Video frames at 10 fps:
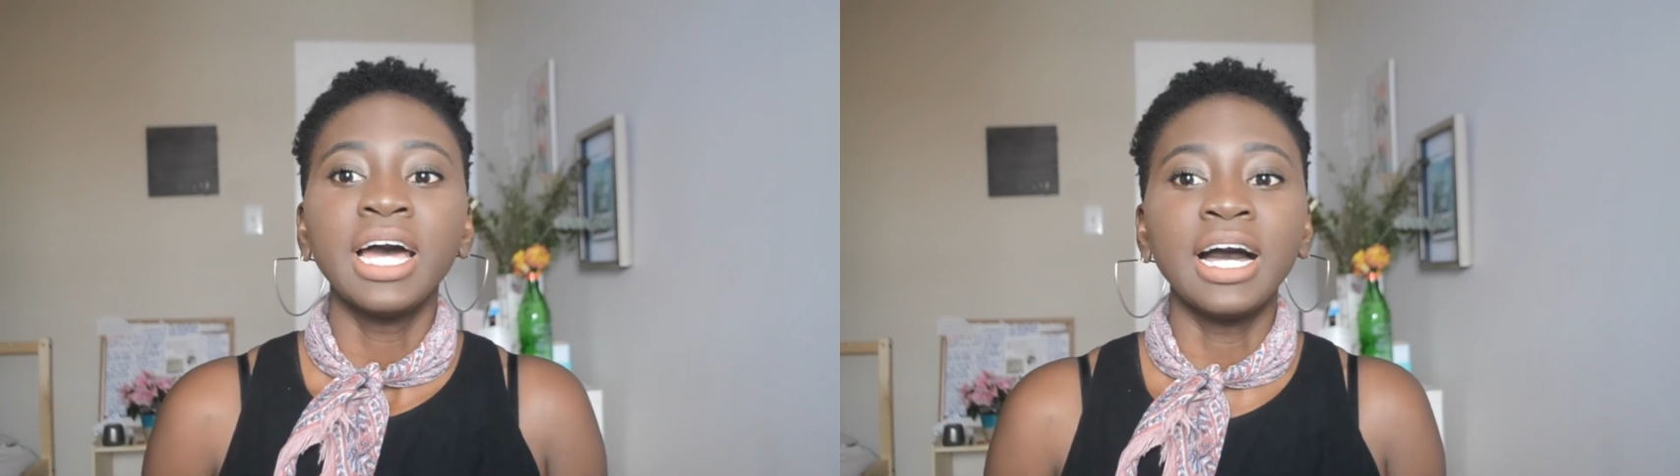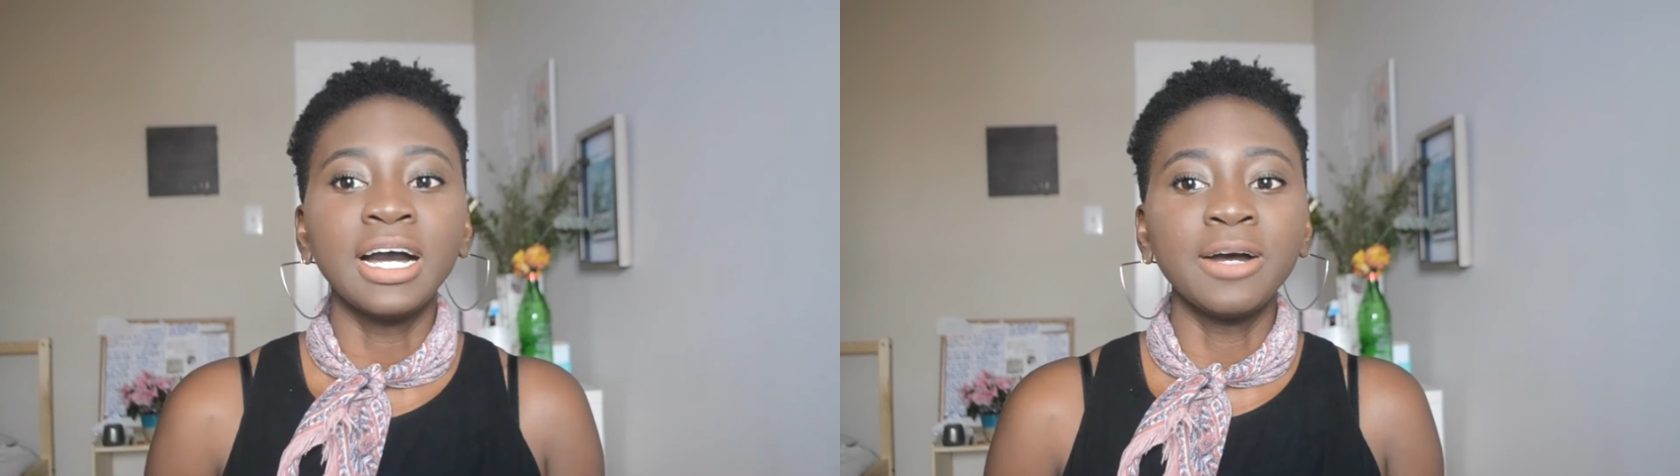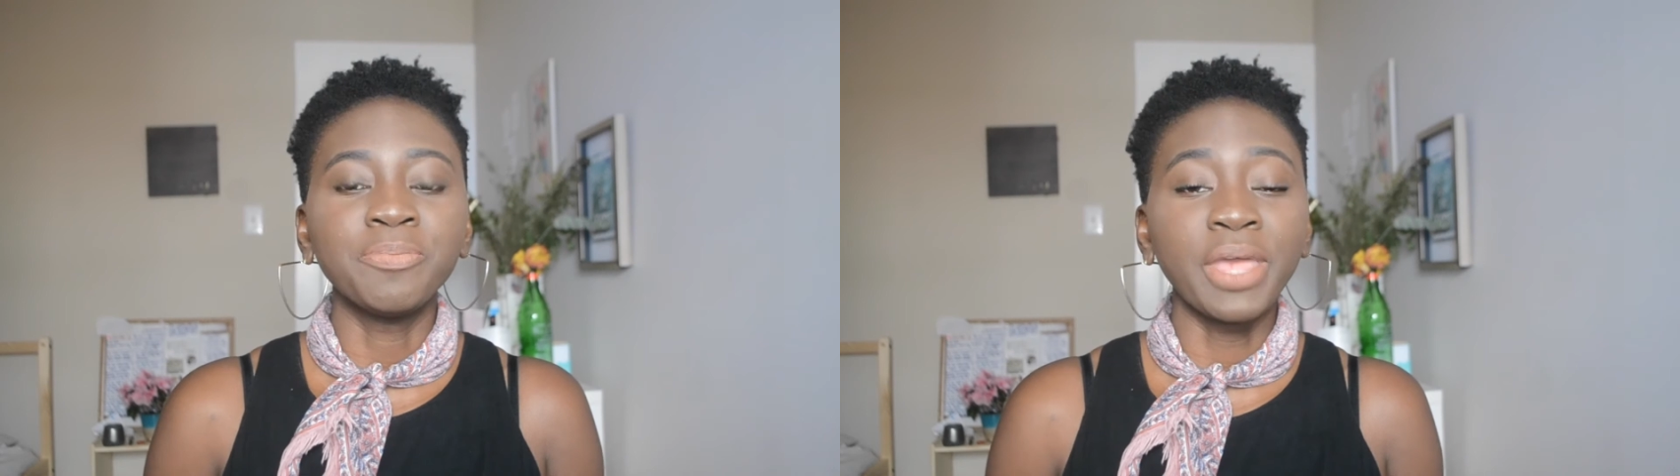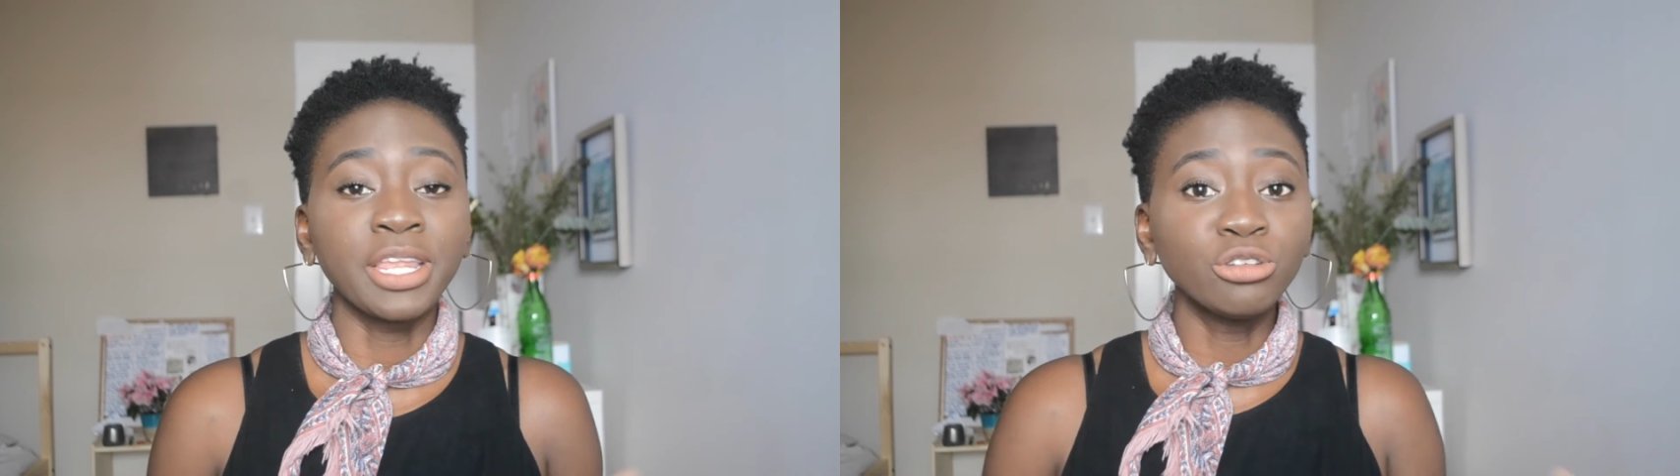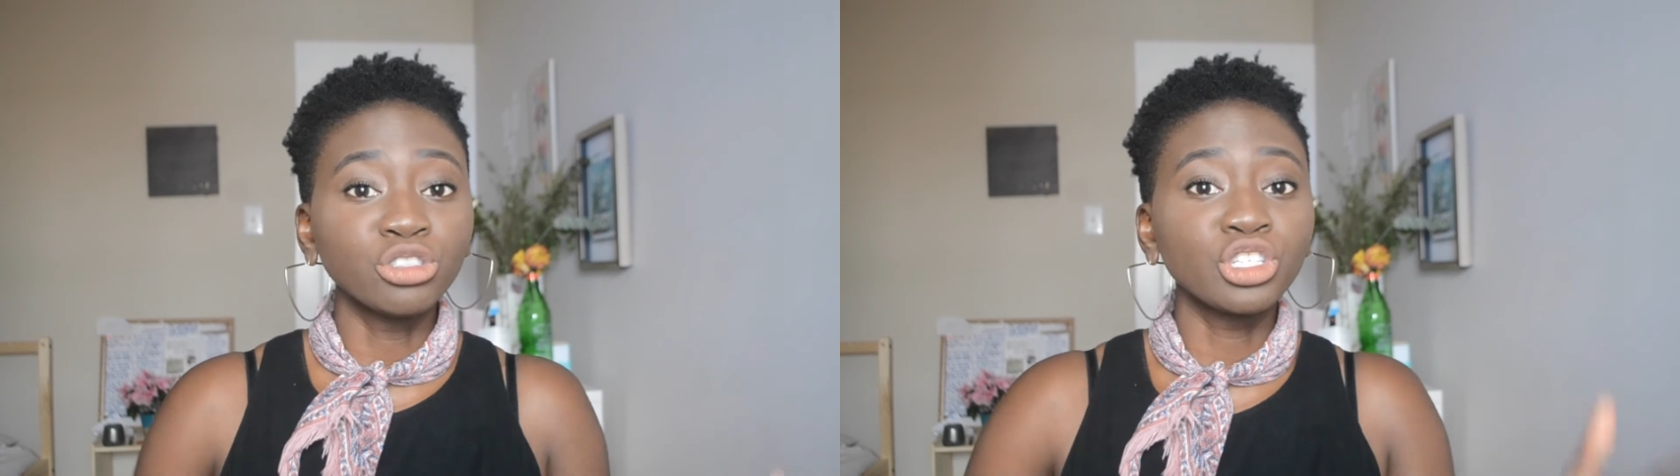
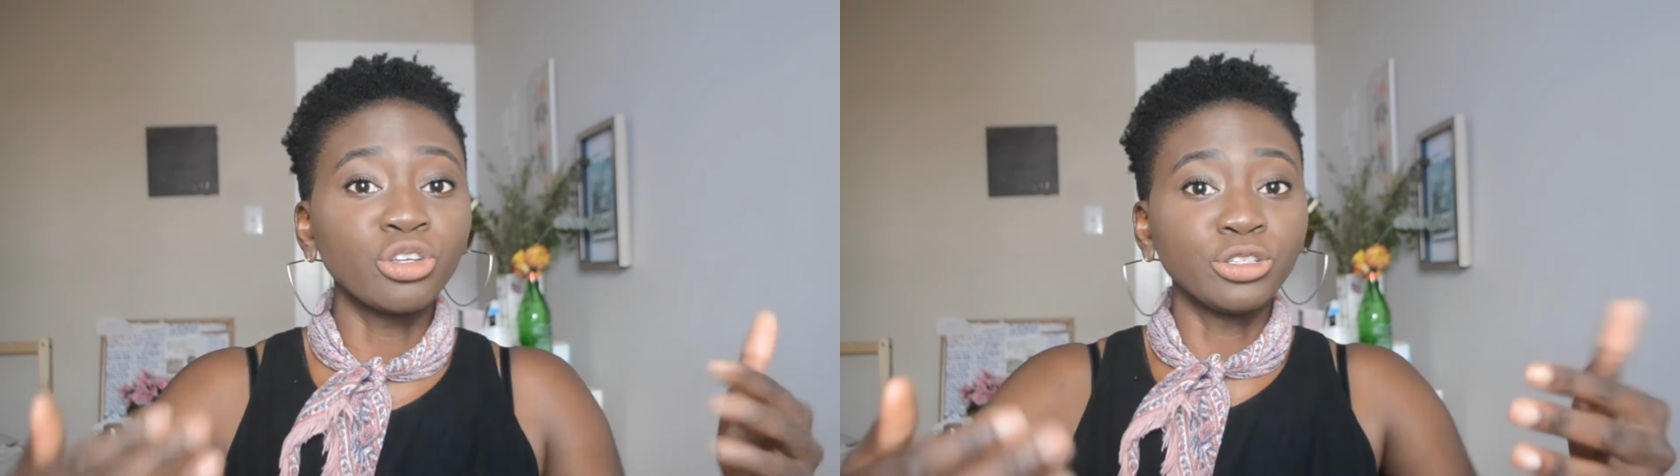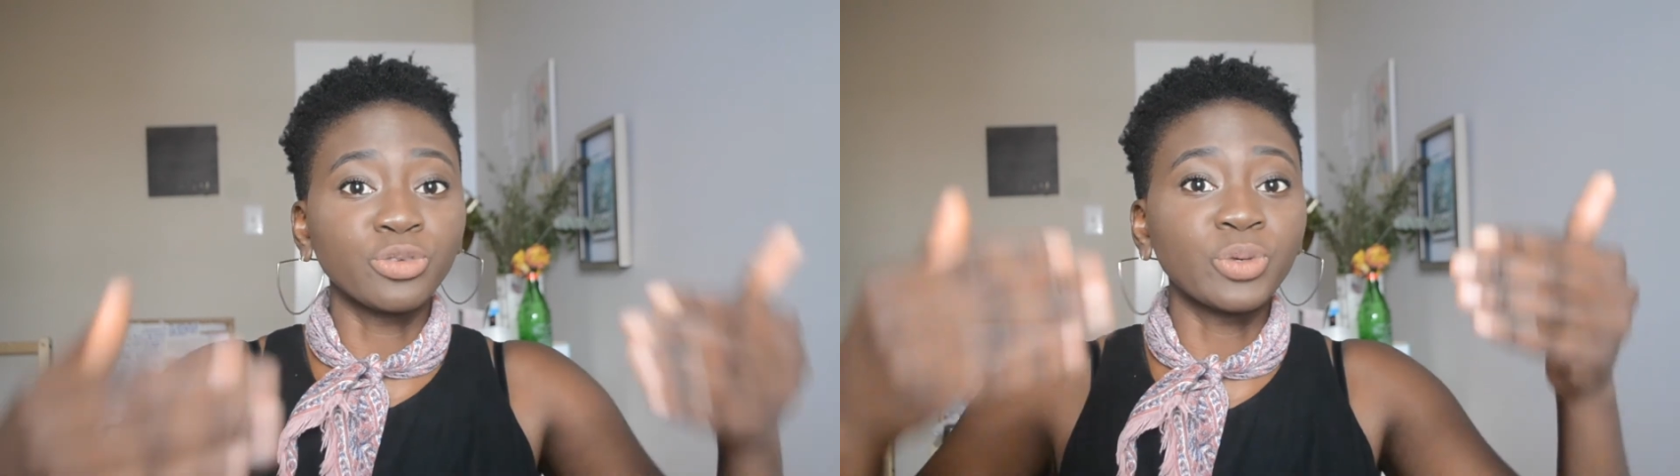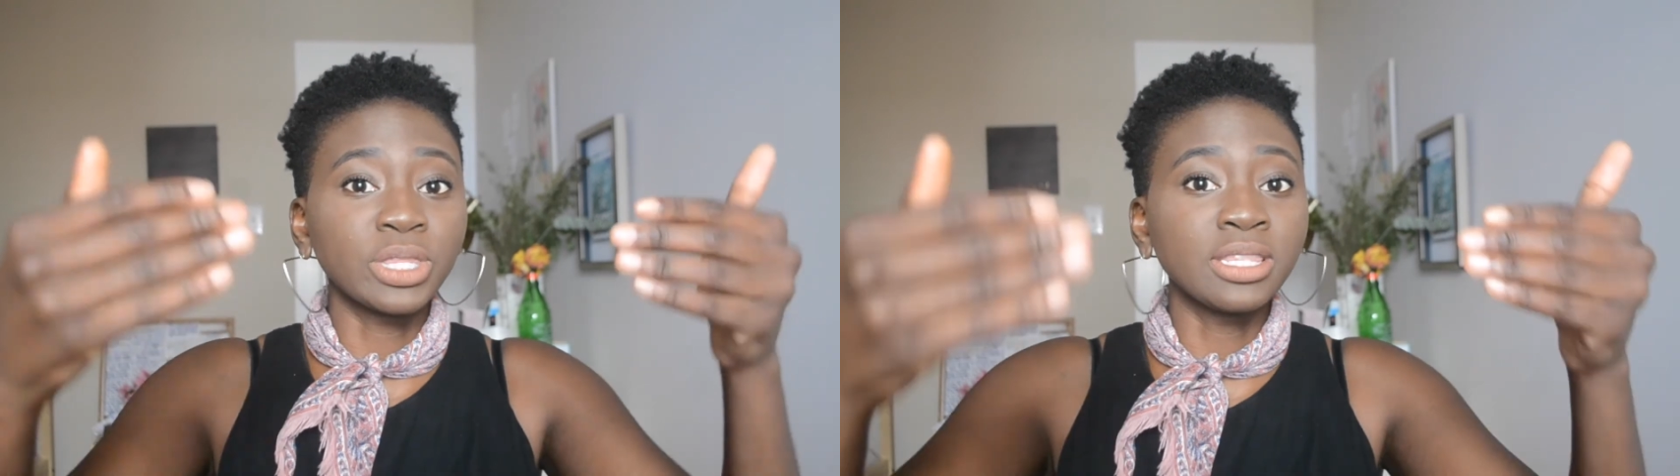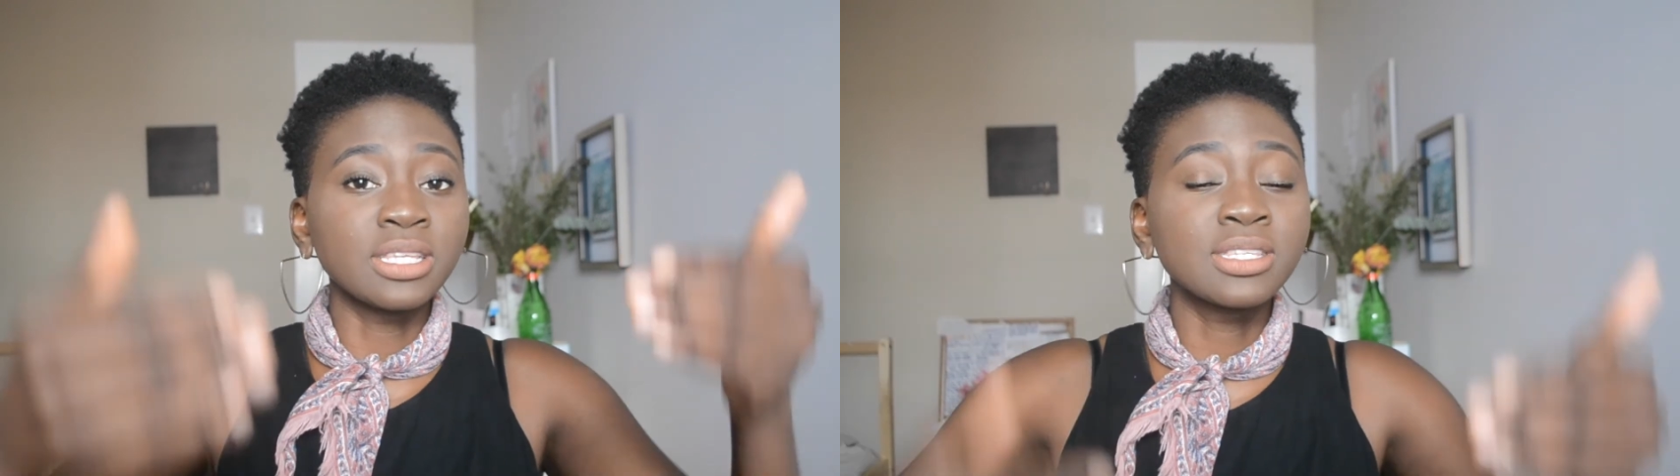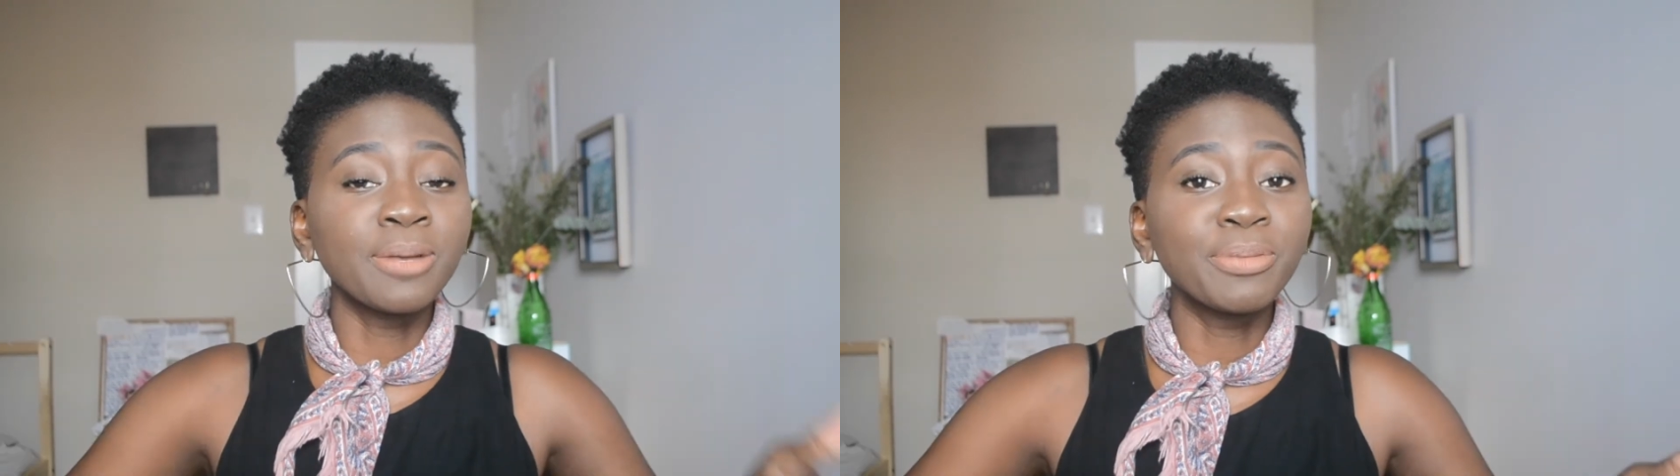and usually those are within the
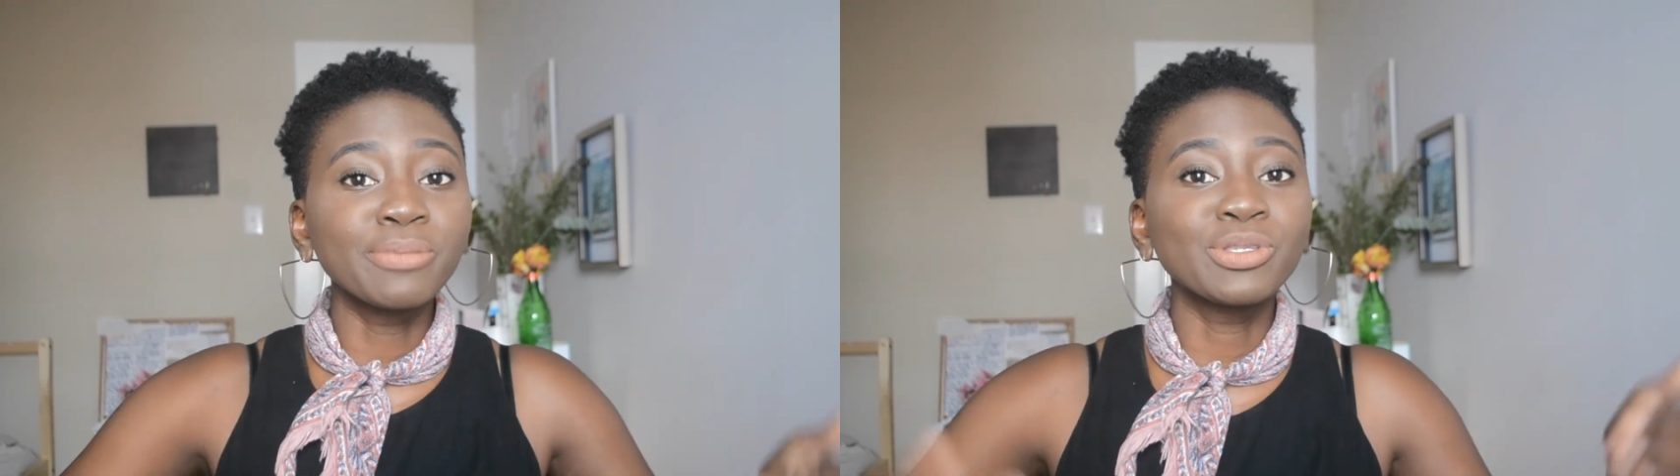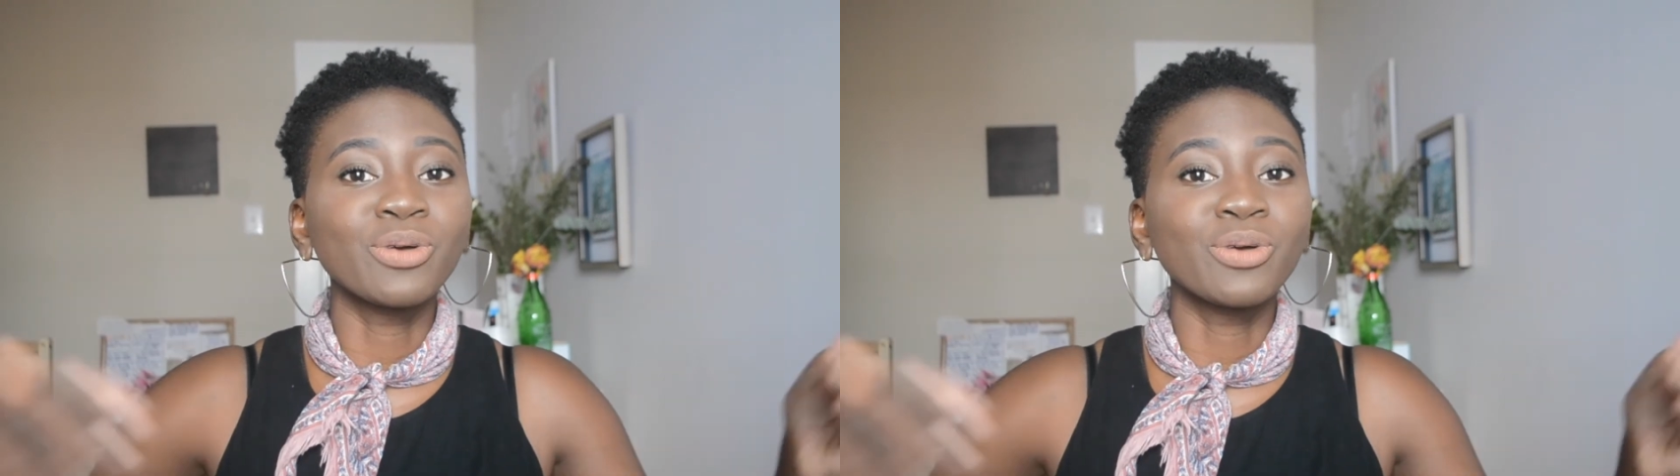suburbs,